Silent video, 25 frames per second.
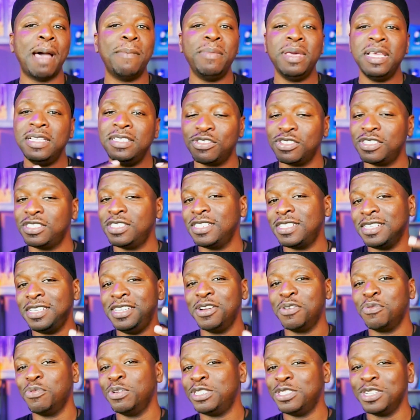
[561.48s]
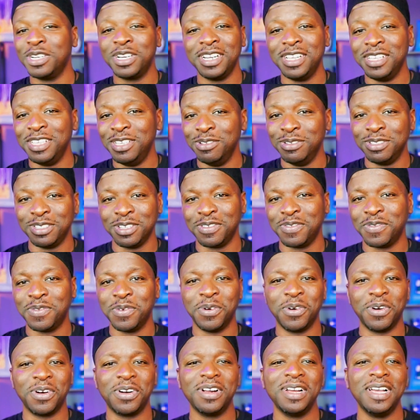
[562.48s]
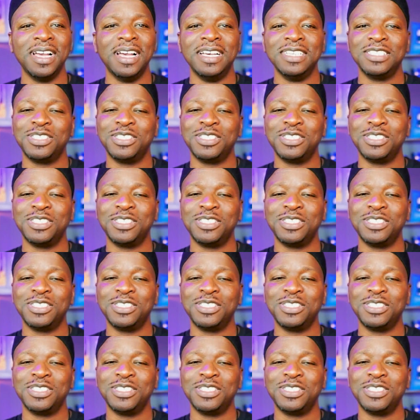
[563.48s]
But I'm interested to hear what you're gonna use it for.